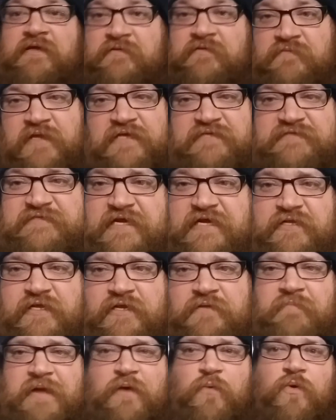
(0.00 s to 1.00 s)
Exactly,
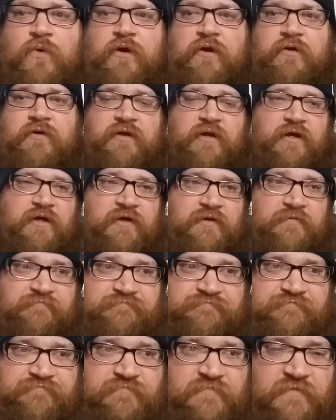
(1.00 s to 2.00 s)
my work.
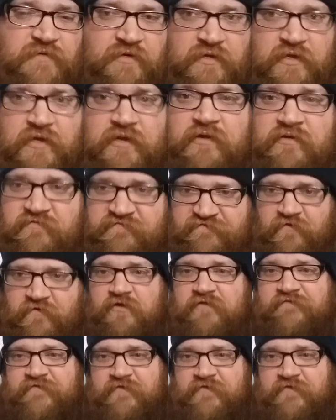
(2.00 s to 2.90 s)
For all of you